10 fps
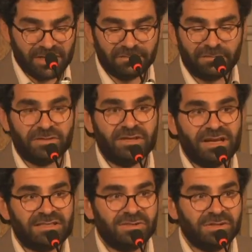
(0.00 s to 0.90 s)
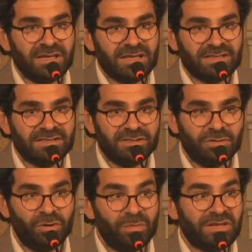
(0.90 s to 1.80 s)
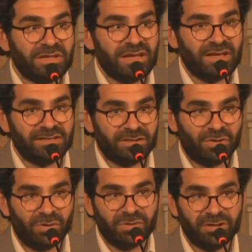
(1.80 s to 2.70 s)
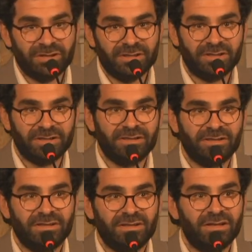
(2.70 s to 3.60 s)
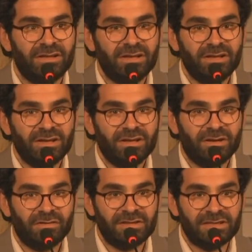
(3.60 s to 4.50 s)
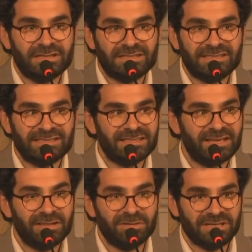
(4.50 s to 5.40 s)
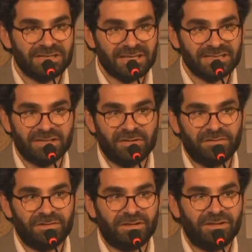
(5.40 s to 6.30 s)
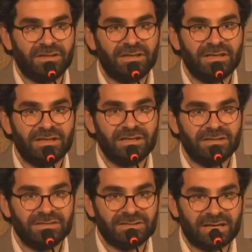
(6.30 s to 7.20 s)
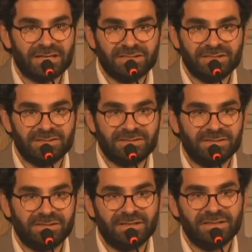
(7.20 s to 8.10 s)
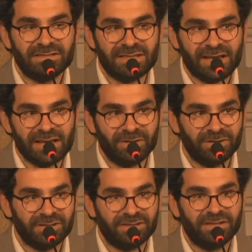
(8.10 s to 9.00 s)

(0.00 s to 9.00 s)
and for the next 3 days, you will be at the core of this 3 days of discussions, dialogue,